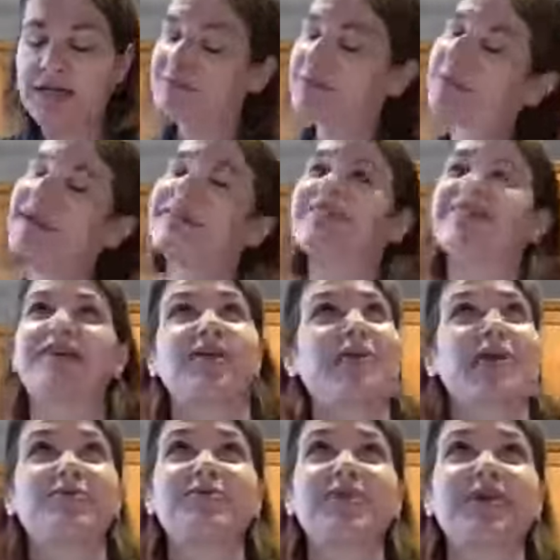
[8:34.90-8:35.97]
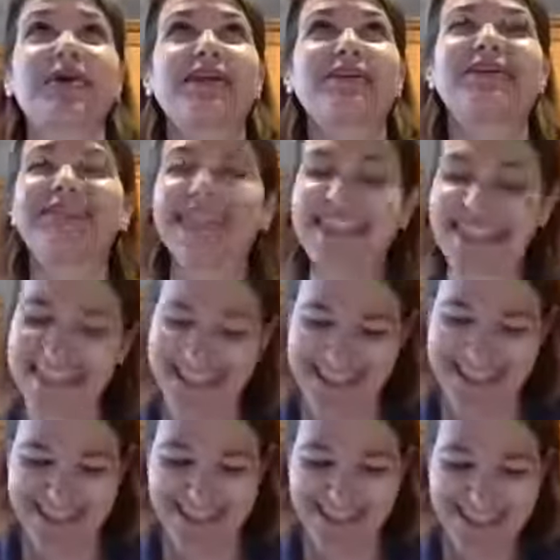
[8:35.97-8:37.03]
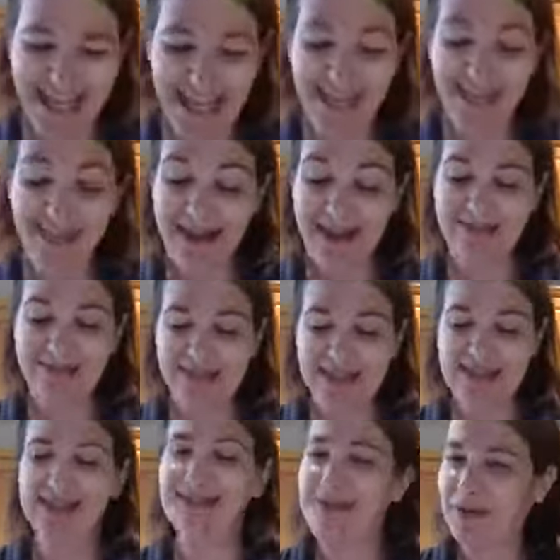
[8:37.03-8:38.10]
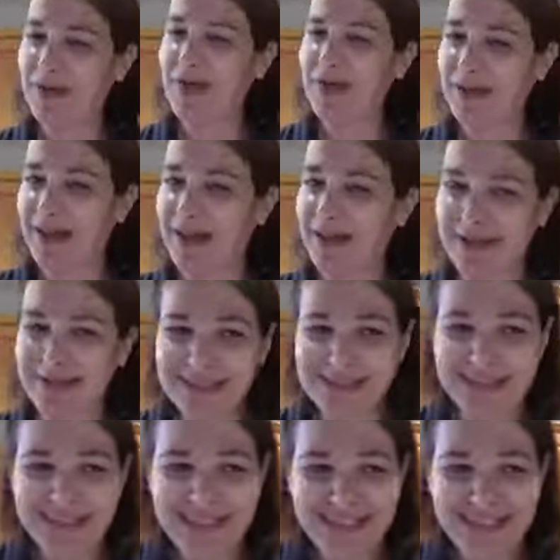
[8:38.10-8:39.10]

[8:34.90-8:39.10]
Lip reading: I forget where I was going. That happens to me a whole lot.